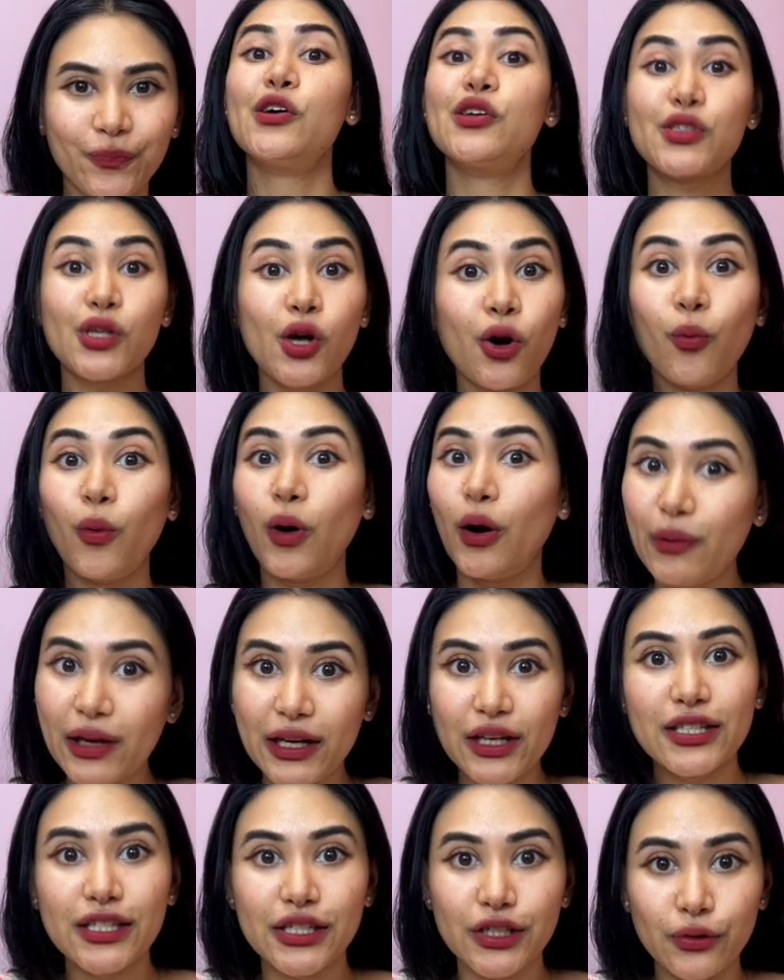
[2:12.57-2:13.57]
So what we
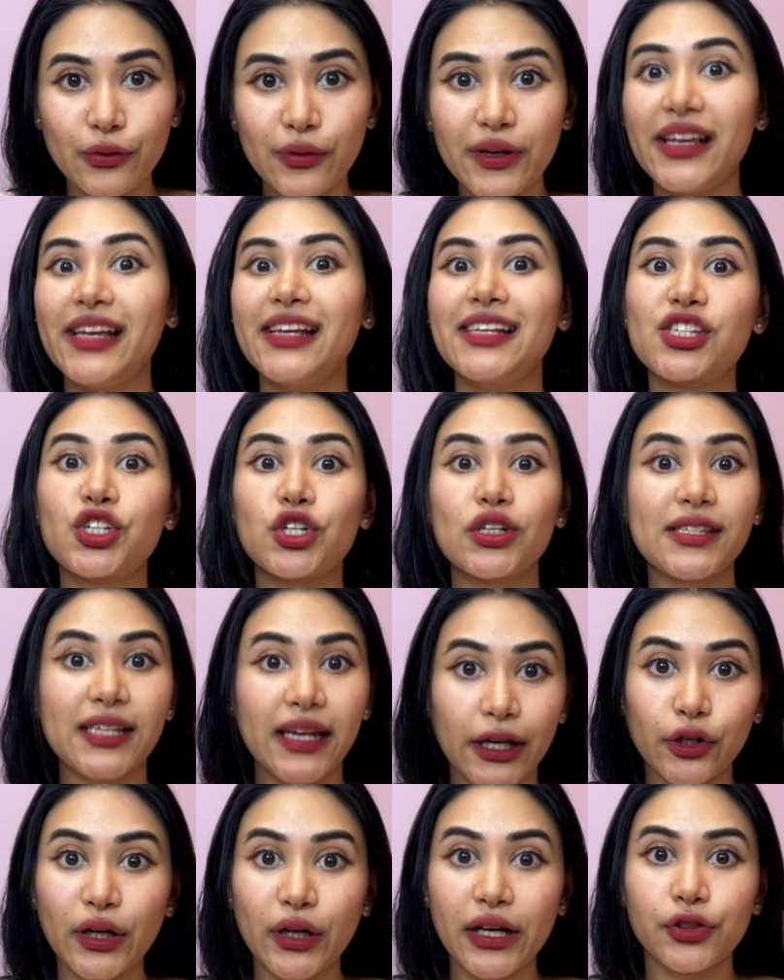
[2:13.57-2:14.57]
could do is just
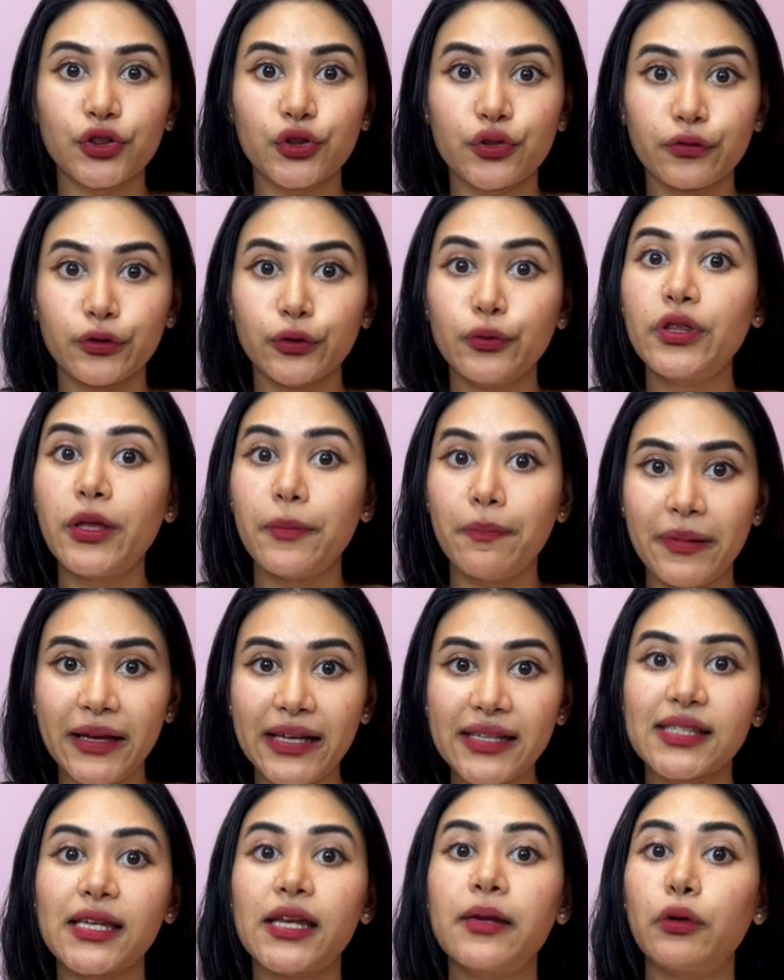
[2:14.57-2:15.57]
iterate through the
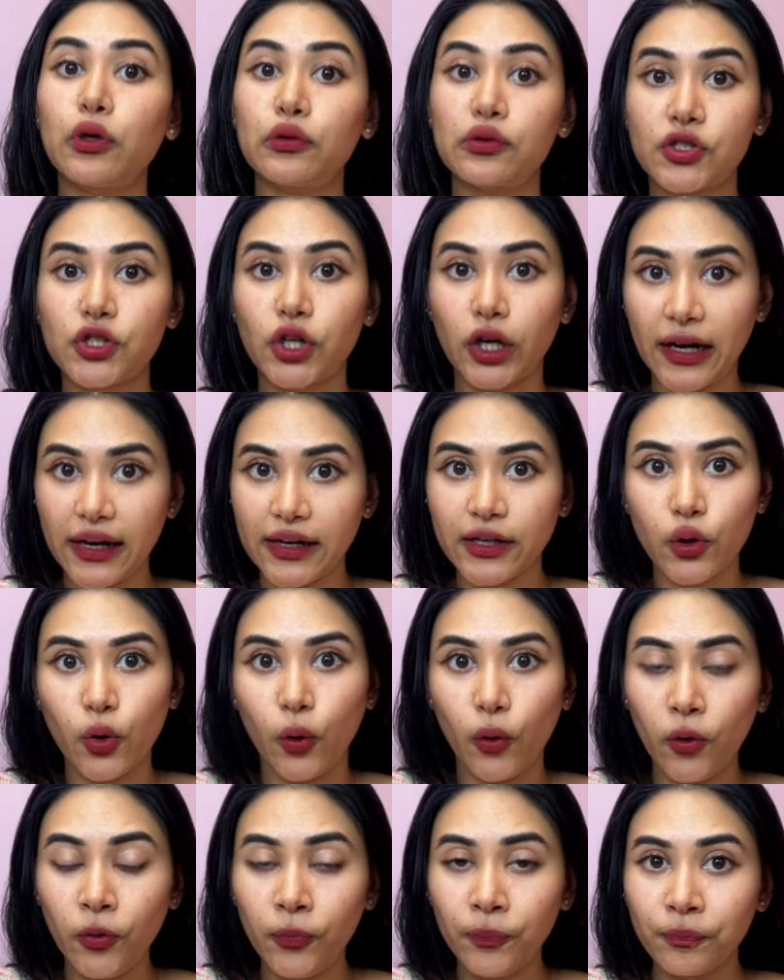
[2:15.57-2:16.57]
bits in both start and
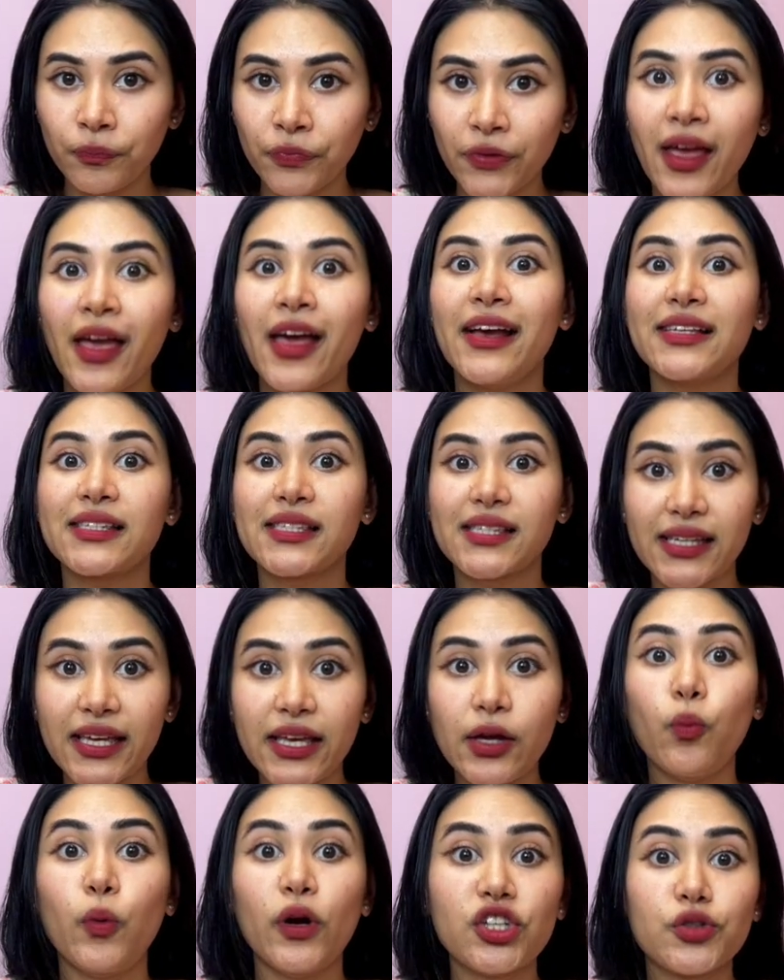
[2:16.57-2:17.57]
goal, see
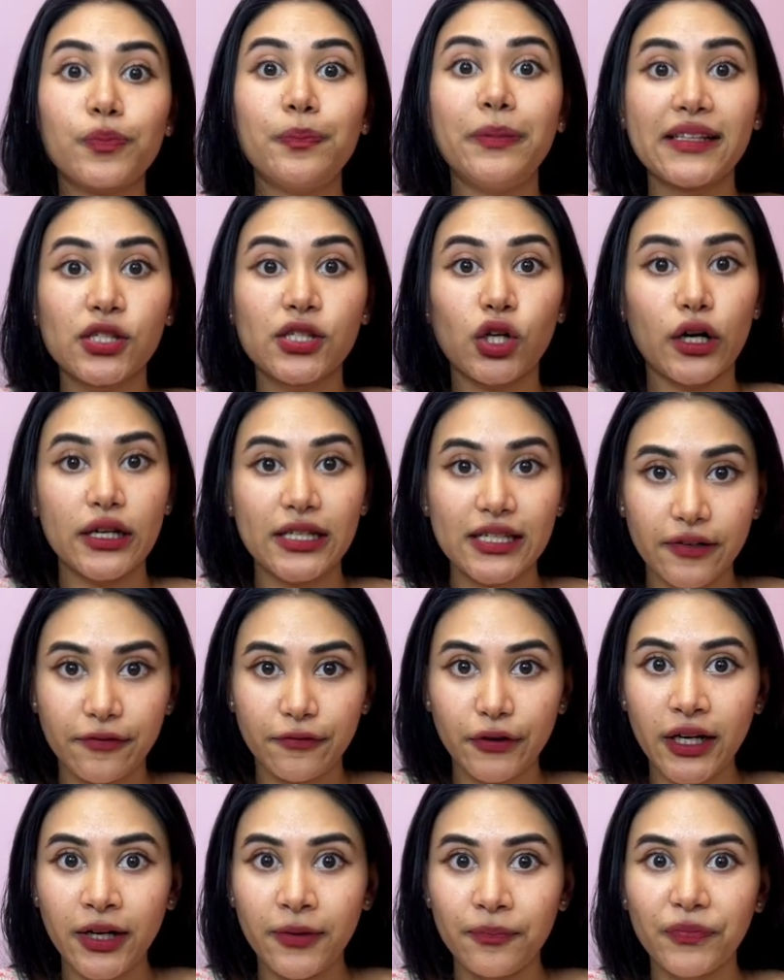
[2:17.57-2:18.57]
which bits are
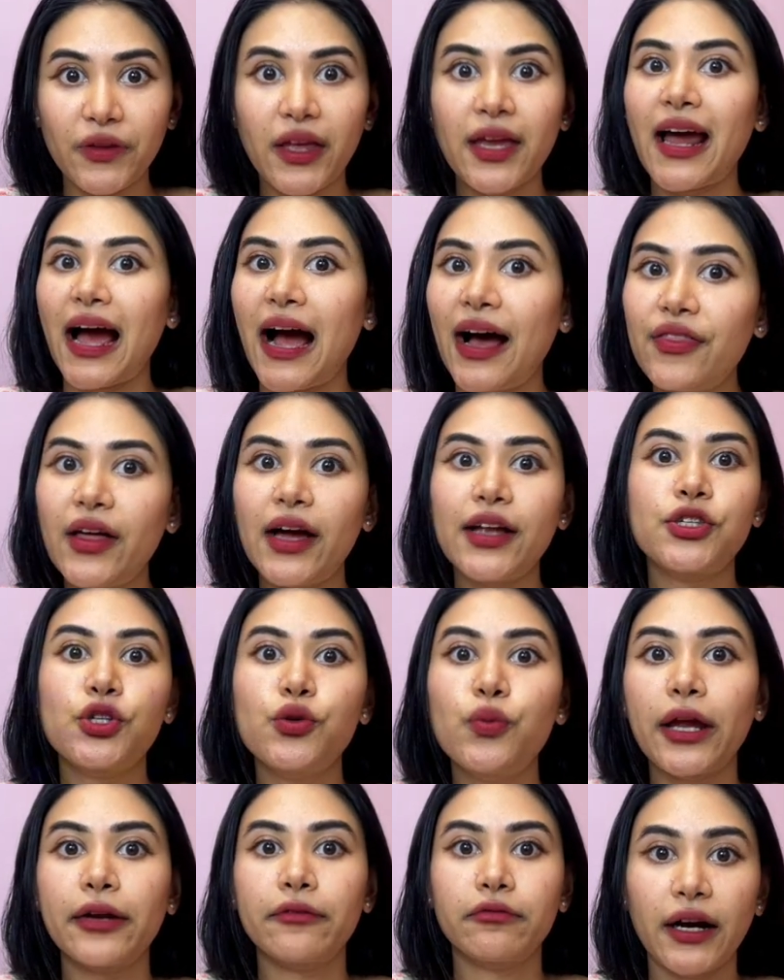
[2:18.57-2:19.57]
different, and add that
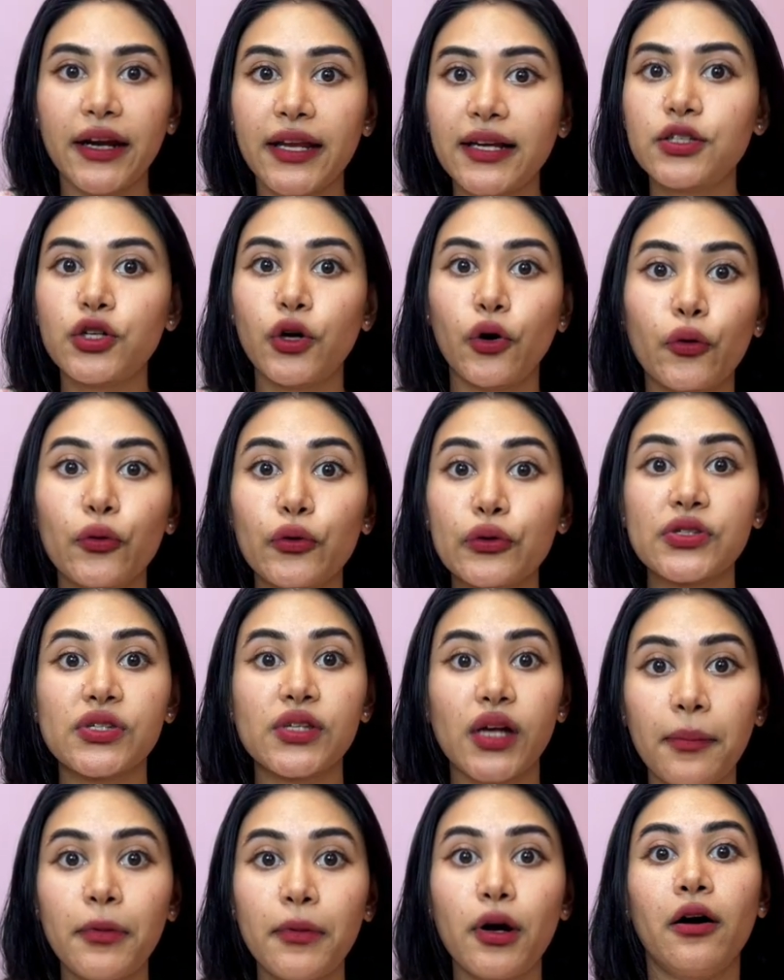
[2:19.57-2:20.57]
to a running total
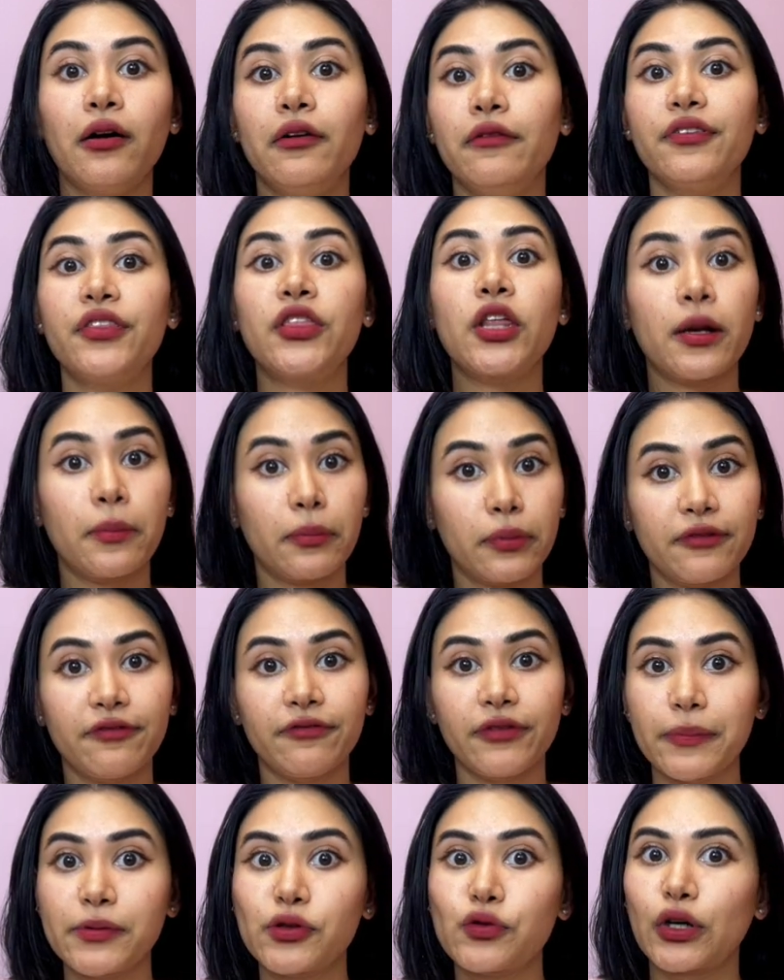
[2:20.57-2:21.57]
sum of the number of
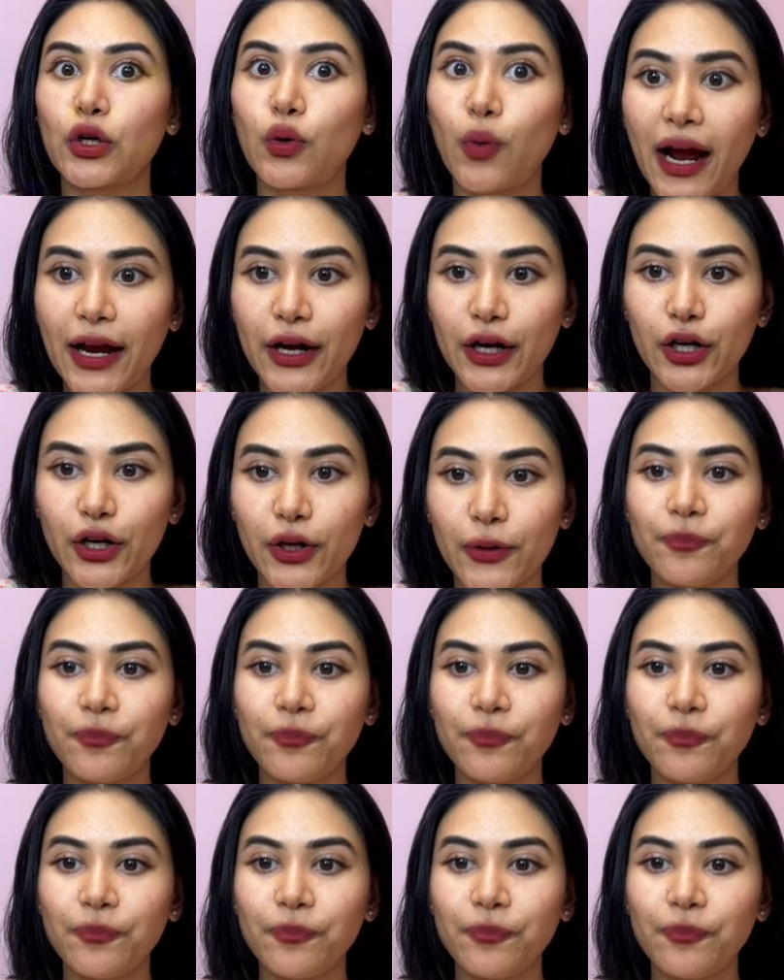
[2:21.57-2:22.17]
flips required.